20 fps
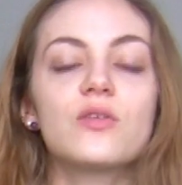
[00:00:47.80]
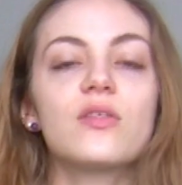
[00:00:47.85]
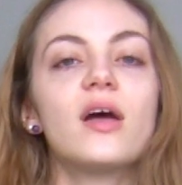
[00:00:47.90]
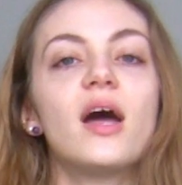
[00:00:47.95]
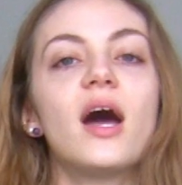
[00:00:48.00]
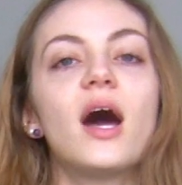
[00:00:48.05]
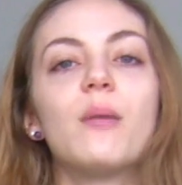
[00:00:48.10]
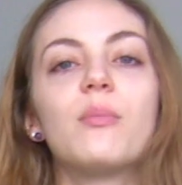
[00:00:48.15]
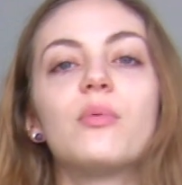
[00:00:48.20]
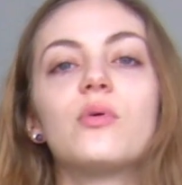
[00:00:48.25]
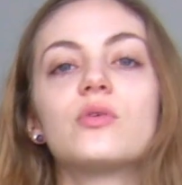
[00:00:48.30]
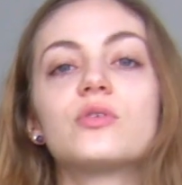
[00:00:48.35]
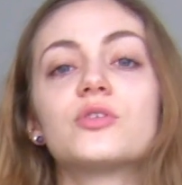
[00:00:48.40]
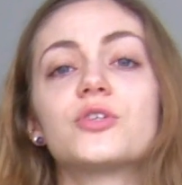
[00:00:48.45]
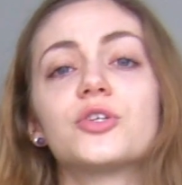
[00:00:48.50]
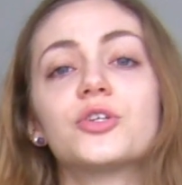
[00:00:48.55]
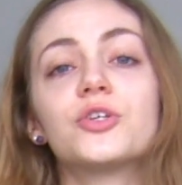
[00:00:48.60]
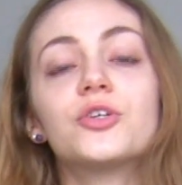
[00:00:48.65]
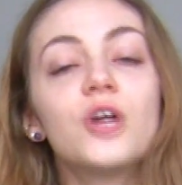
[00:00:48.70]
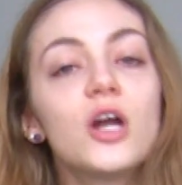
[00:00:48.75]
the apples
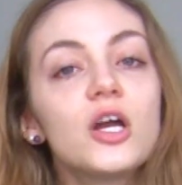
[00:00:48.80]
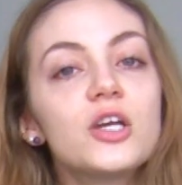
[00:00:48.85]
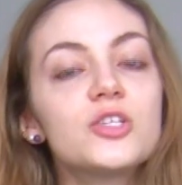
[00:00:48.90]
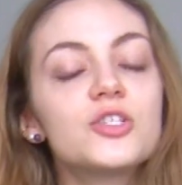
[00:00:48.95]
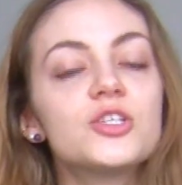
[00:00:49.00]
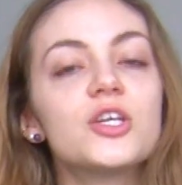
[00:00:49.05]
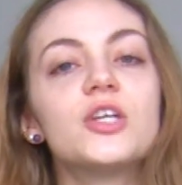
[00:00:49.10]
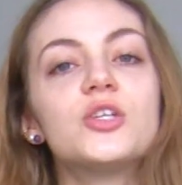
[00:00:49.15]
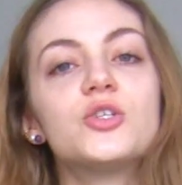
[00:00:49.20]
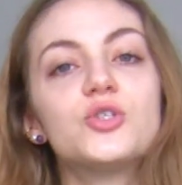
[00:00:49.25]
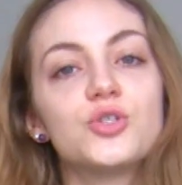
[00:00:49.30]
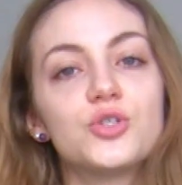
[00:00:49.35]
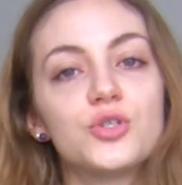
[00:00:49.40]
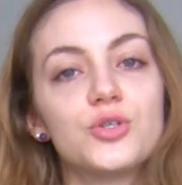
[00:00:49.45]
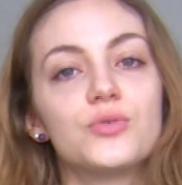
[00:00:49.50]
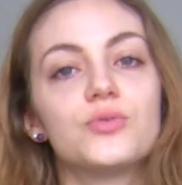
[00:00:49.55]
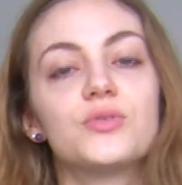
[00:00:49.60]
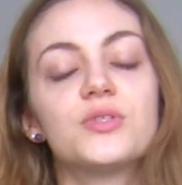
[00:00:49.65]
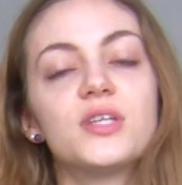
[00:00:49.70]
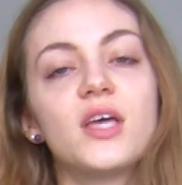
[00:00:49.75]
are crushed and
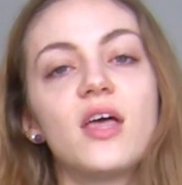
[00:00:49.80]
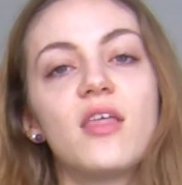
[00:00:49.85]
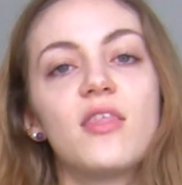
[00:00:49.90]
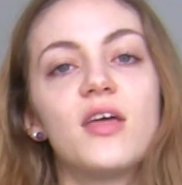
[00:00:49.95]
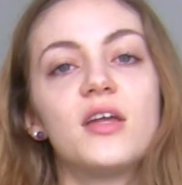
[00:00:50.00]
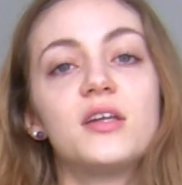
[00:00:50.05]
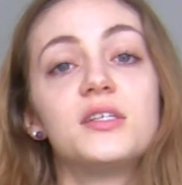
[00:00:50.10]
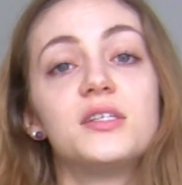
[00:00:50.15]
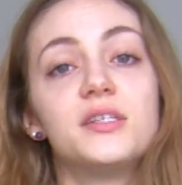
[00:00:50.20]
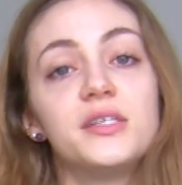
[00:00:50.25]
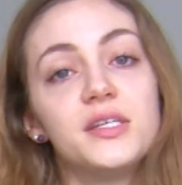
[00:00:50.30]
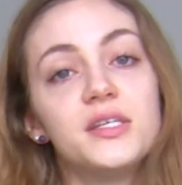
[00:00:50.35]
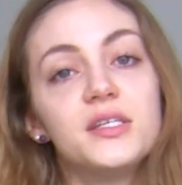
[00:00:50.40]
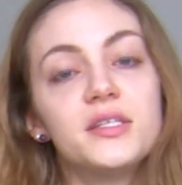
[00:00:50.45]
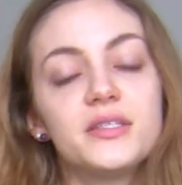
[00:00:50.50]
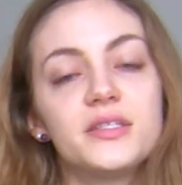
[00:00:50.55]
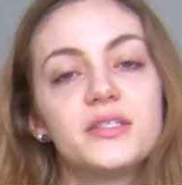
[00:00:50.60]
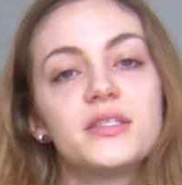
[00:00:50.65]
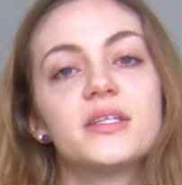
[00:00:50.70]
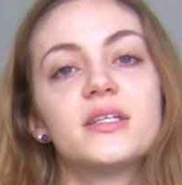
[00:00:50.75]
juiced and then
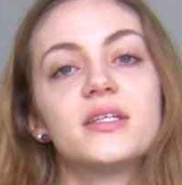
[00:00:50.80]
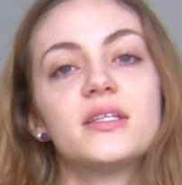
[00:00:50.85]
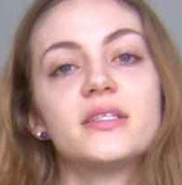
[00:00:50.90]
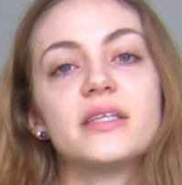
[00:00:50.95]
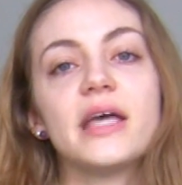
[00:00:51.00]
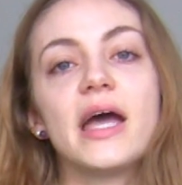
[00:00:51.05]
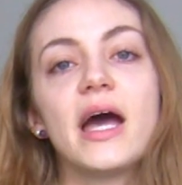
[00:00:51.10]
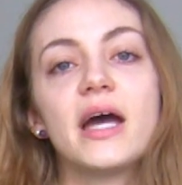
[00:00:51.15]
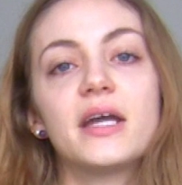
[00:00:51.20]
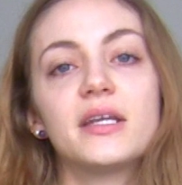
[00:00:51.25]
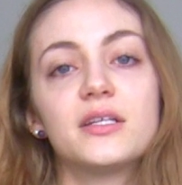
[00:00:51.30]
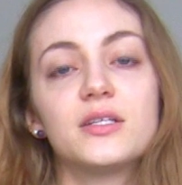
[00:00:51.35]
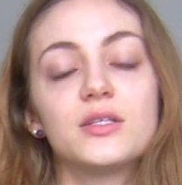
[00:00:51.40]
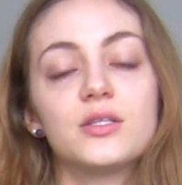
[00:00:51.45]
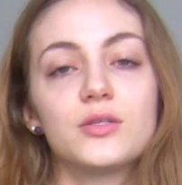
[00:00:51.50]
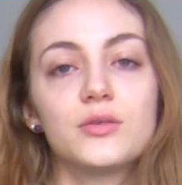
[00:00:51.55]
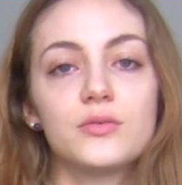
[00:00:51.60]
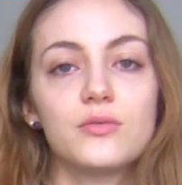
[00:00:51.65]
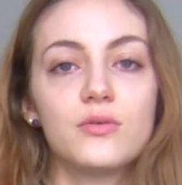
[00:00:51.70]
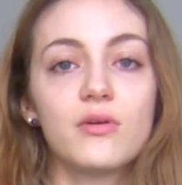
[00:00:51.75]
yeast is added
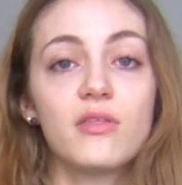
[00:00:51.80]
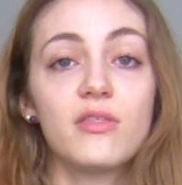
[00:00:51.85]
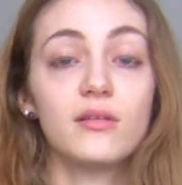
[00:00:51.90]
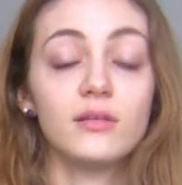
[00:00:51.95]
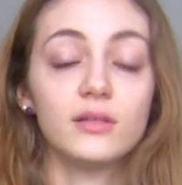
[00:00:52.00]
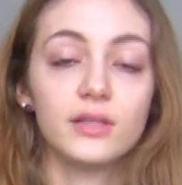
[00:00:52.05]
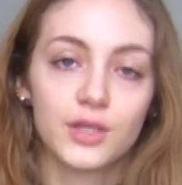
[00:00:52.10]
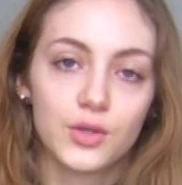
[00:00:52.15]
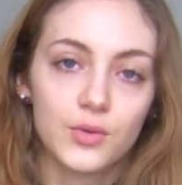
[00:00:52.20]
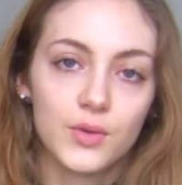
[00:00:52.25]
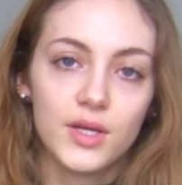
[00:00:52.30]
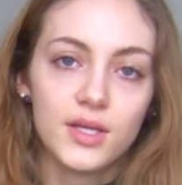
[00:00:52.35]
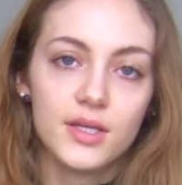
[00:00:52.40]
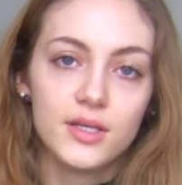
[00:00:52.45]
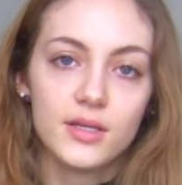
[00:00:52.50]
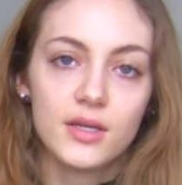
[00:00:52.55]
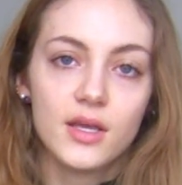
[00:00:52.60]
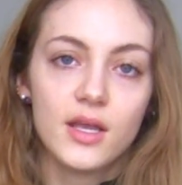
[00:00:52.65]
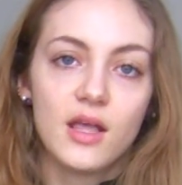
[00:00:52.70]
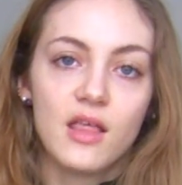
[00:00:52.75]
to the
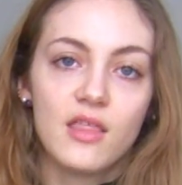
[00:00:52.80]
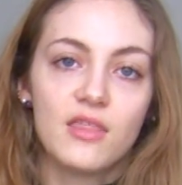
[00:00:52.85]
liquid.